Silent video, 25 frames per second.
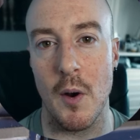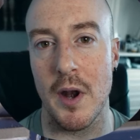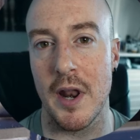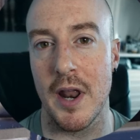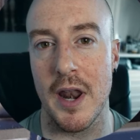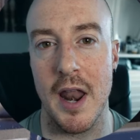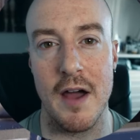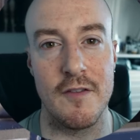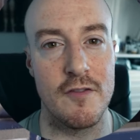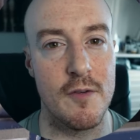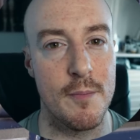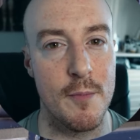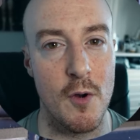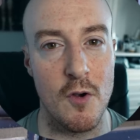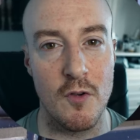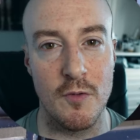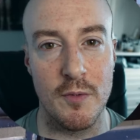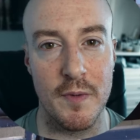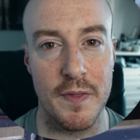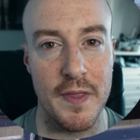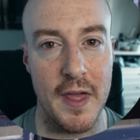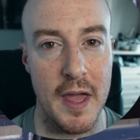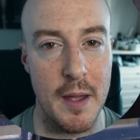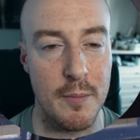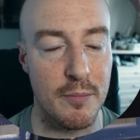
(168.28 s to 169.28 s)
in another
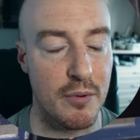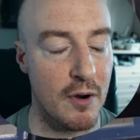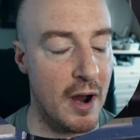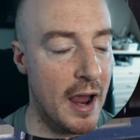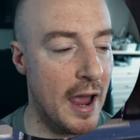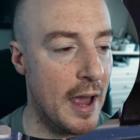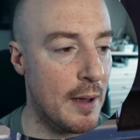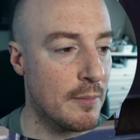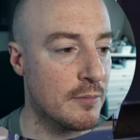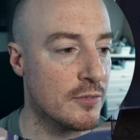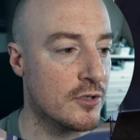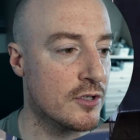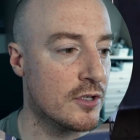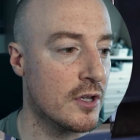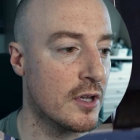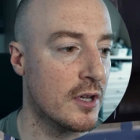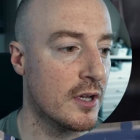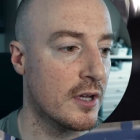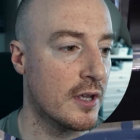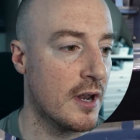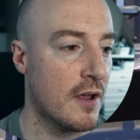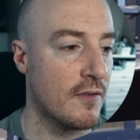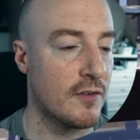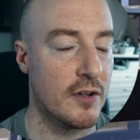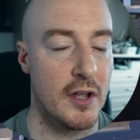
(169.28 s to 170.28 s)
movement there, perhaps
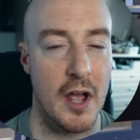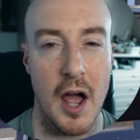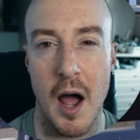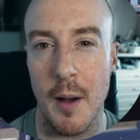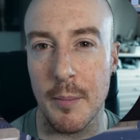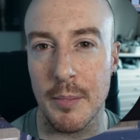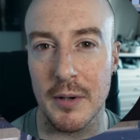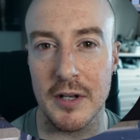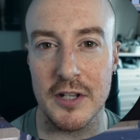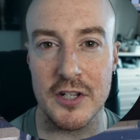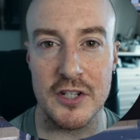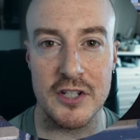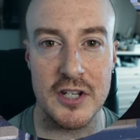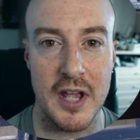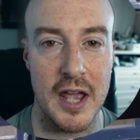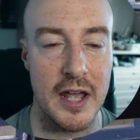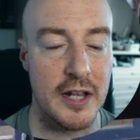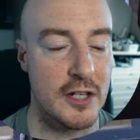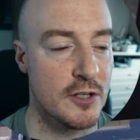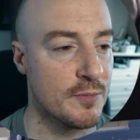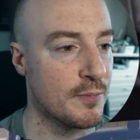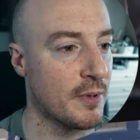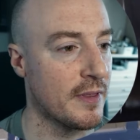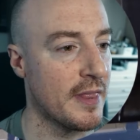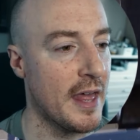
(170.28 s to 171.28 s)
another couple of
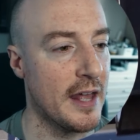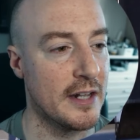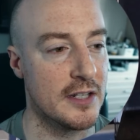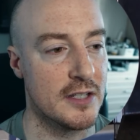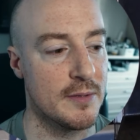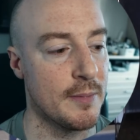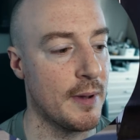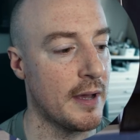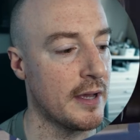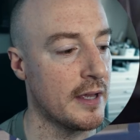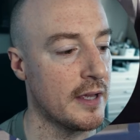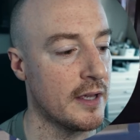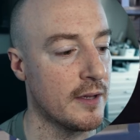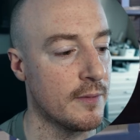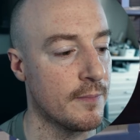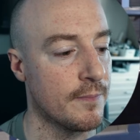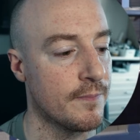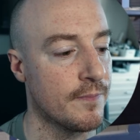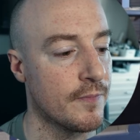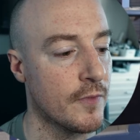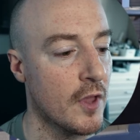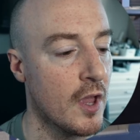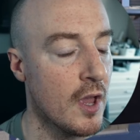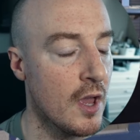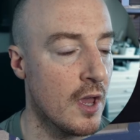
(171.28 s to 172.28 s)
sets, but that's about it.
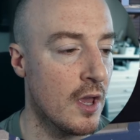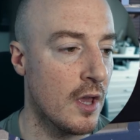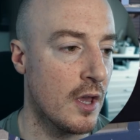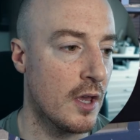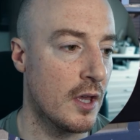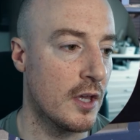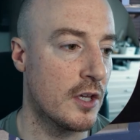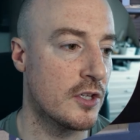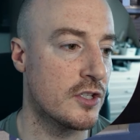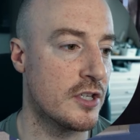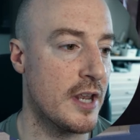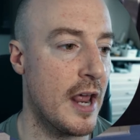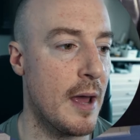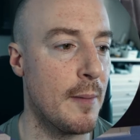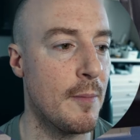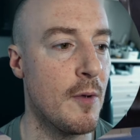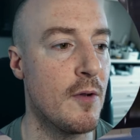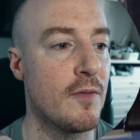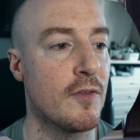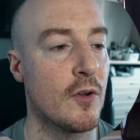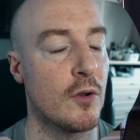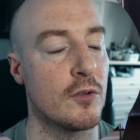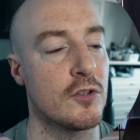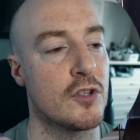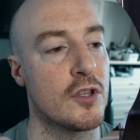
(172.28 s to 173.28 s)
So now
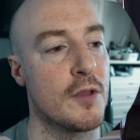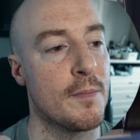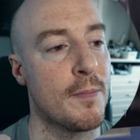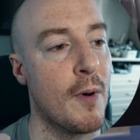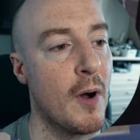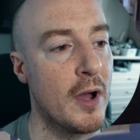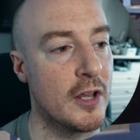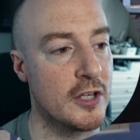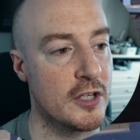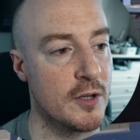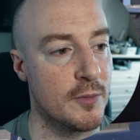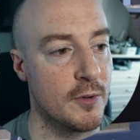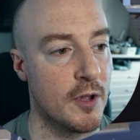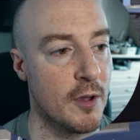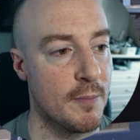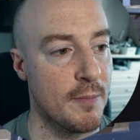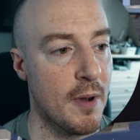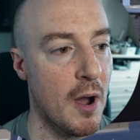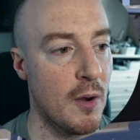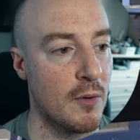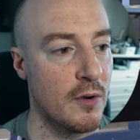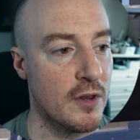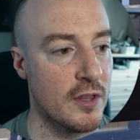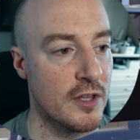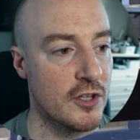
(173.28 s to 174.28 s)
moving on to the bicep
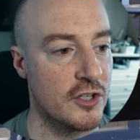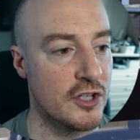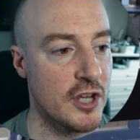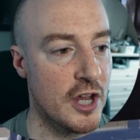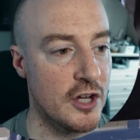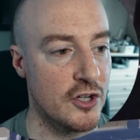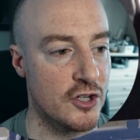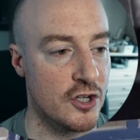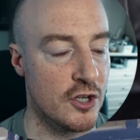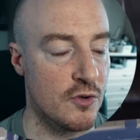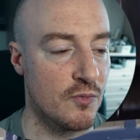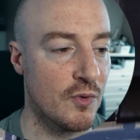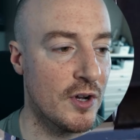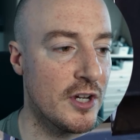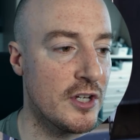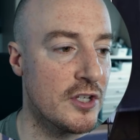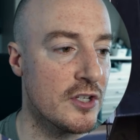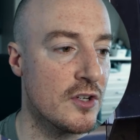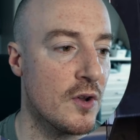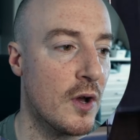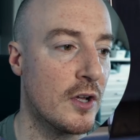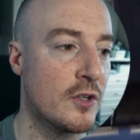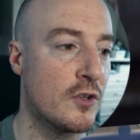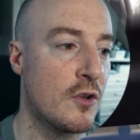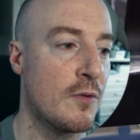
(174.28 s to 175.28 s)
component of the session. The
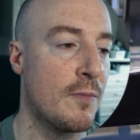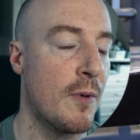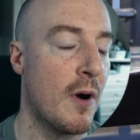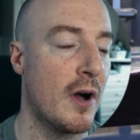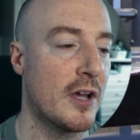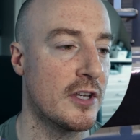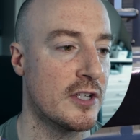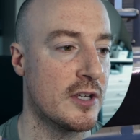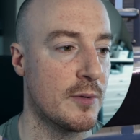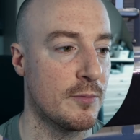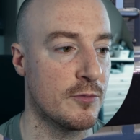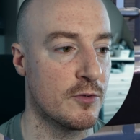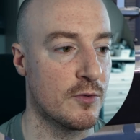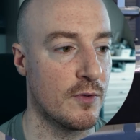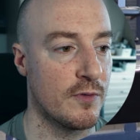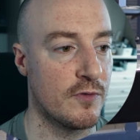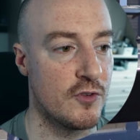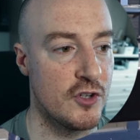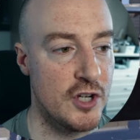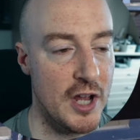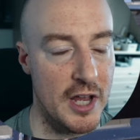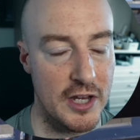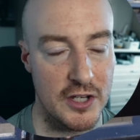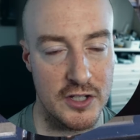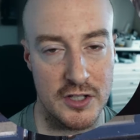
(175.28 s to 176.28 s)
reason I do biceps with
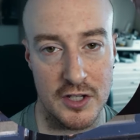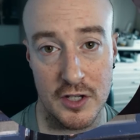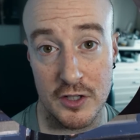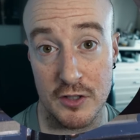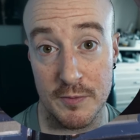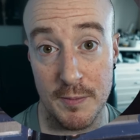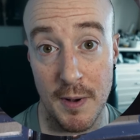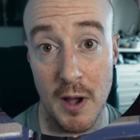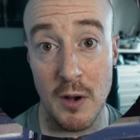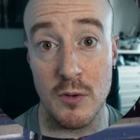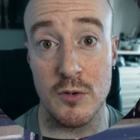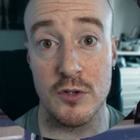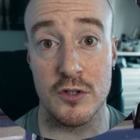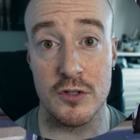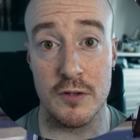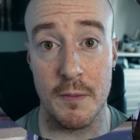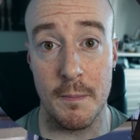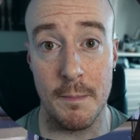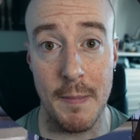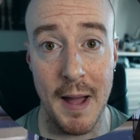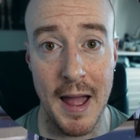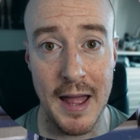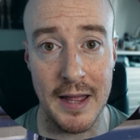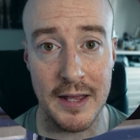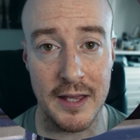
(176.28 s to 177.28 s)
chest as opposed to
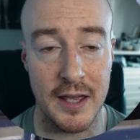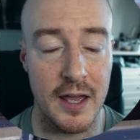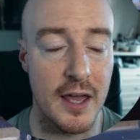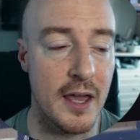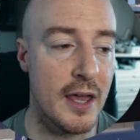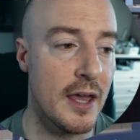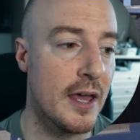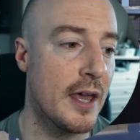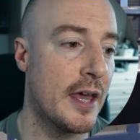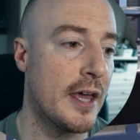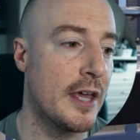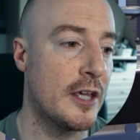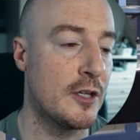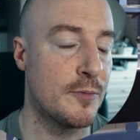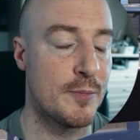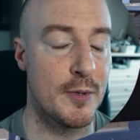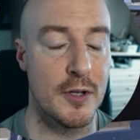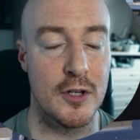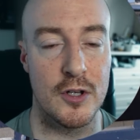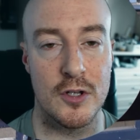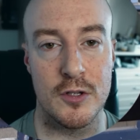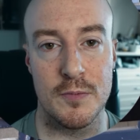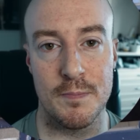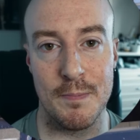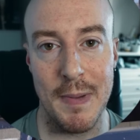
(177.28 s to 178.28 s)
back is
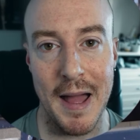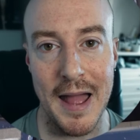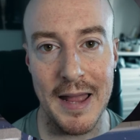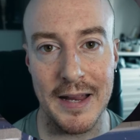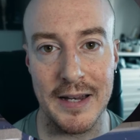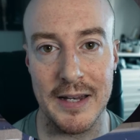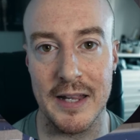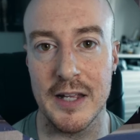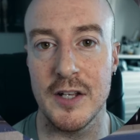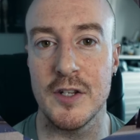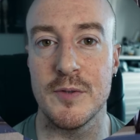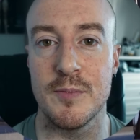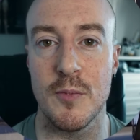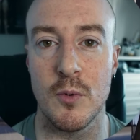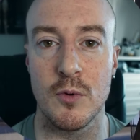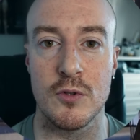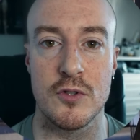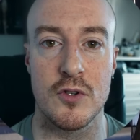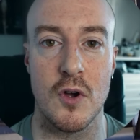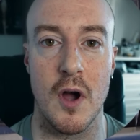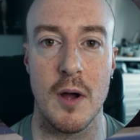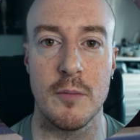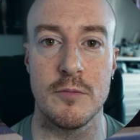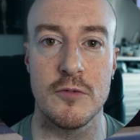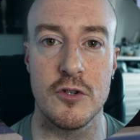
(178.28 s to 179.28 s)
because back needs more
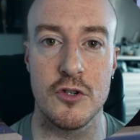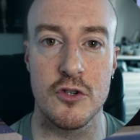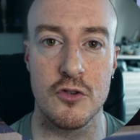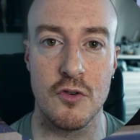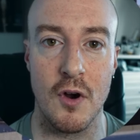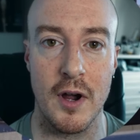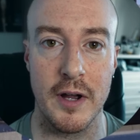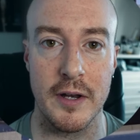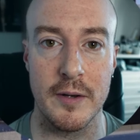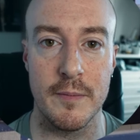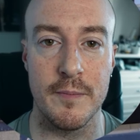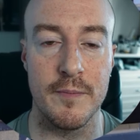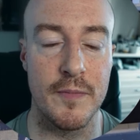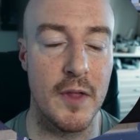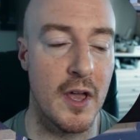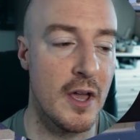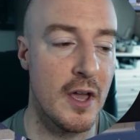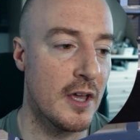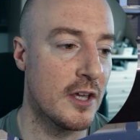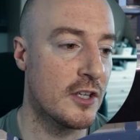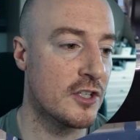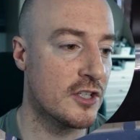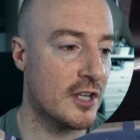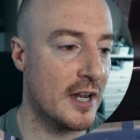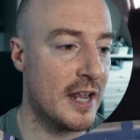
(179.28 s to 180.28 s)
time to train.
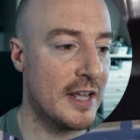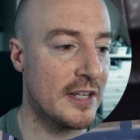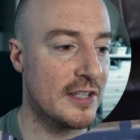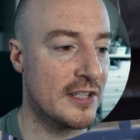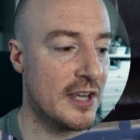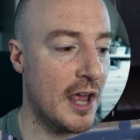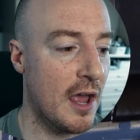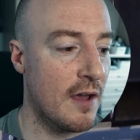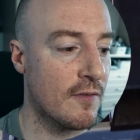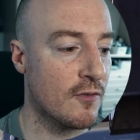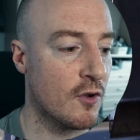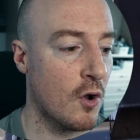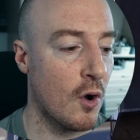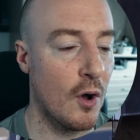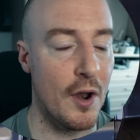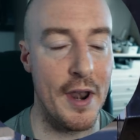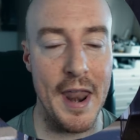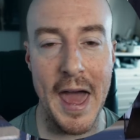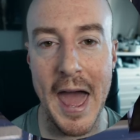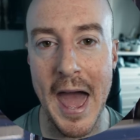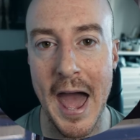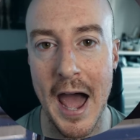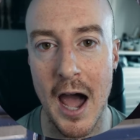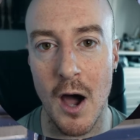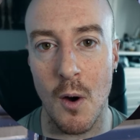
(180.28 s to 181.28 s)
So let's say I've got an
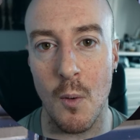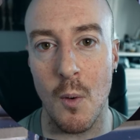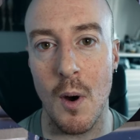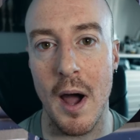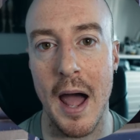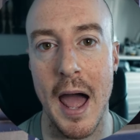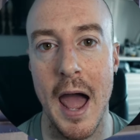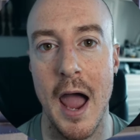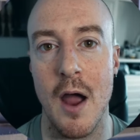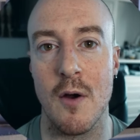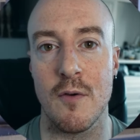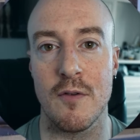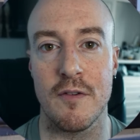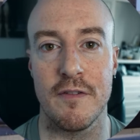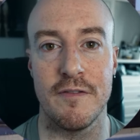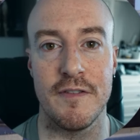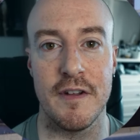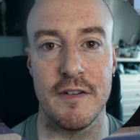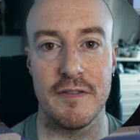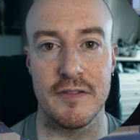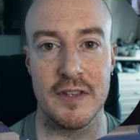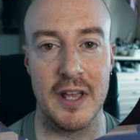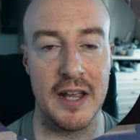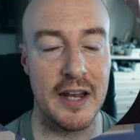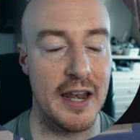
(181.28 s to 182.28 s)
hour and
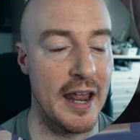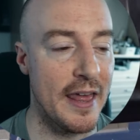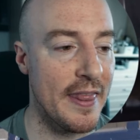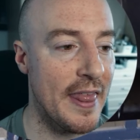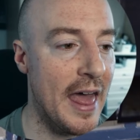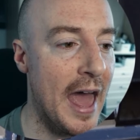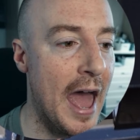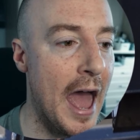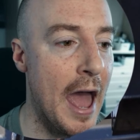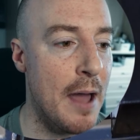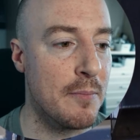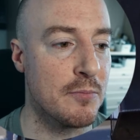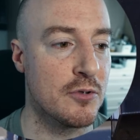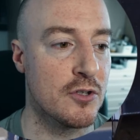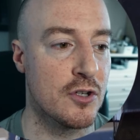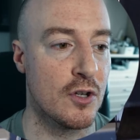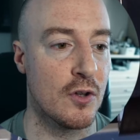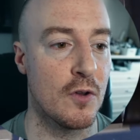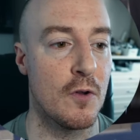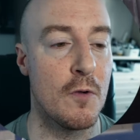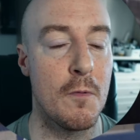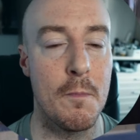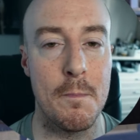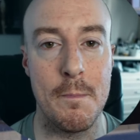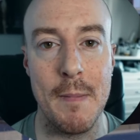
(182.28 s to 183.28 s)
15 at the
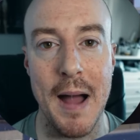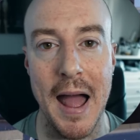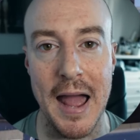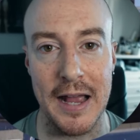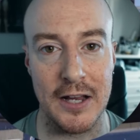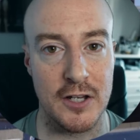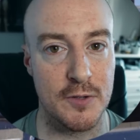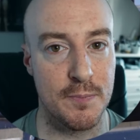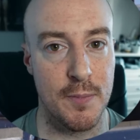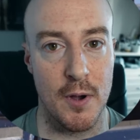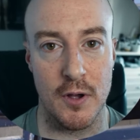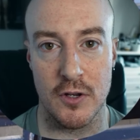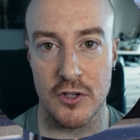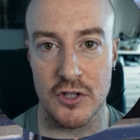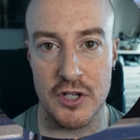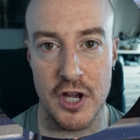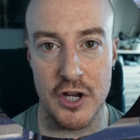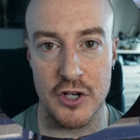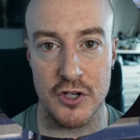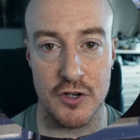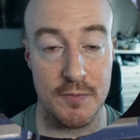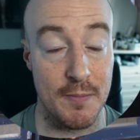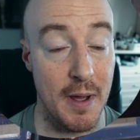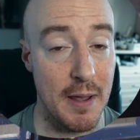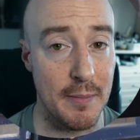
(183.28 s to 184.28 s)
absolute max per
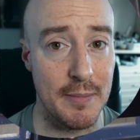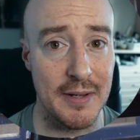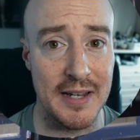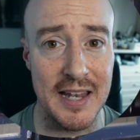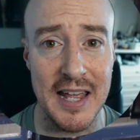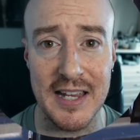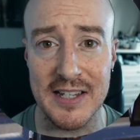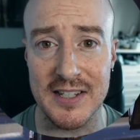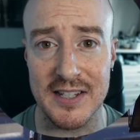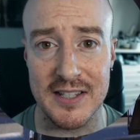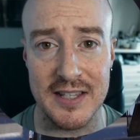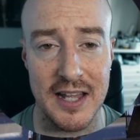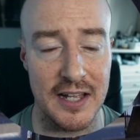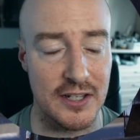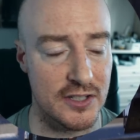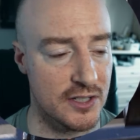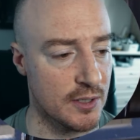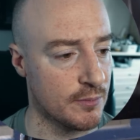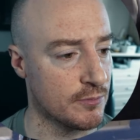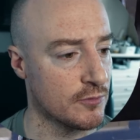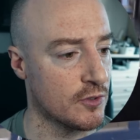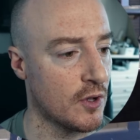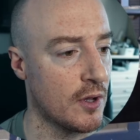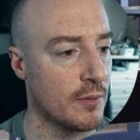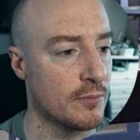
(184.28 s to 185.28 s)
session, maybe less than that
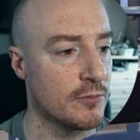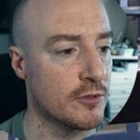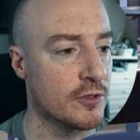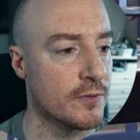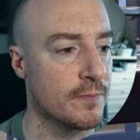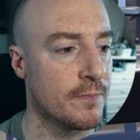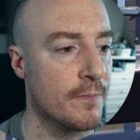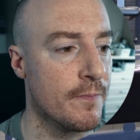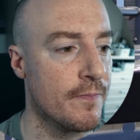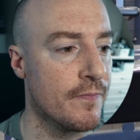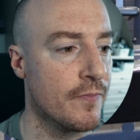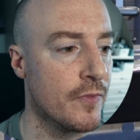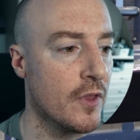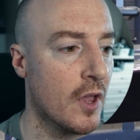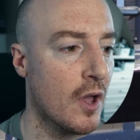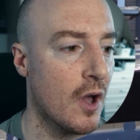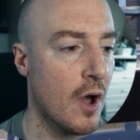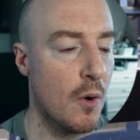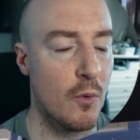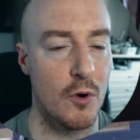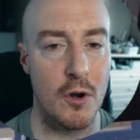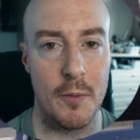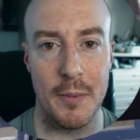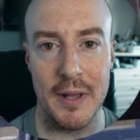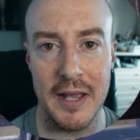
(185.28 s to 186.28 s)
sometimes. I
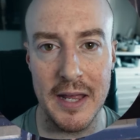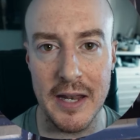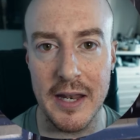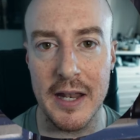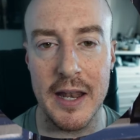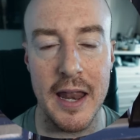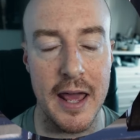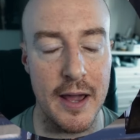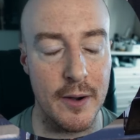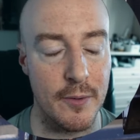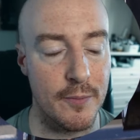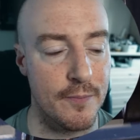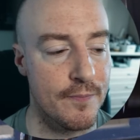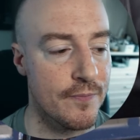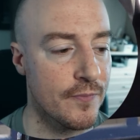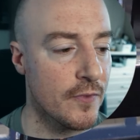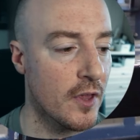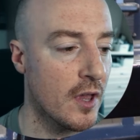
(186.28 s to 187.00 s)
want to be in and out.